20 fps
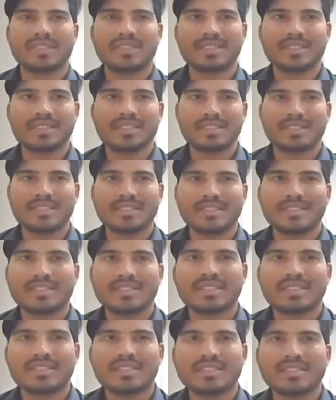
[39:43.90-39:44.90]

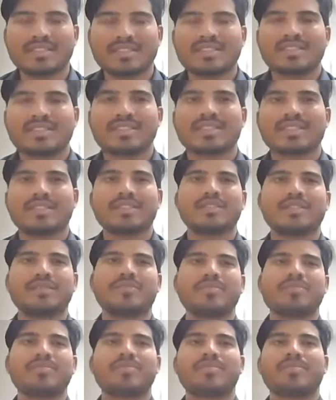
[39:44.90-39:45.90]
Yes. No,
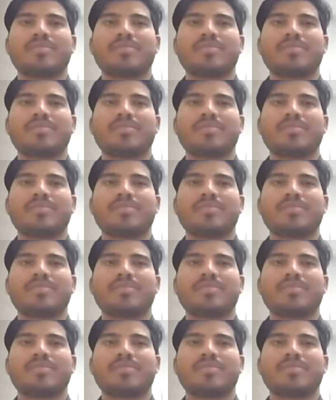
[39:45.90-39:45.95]
don't take a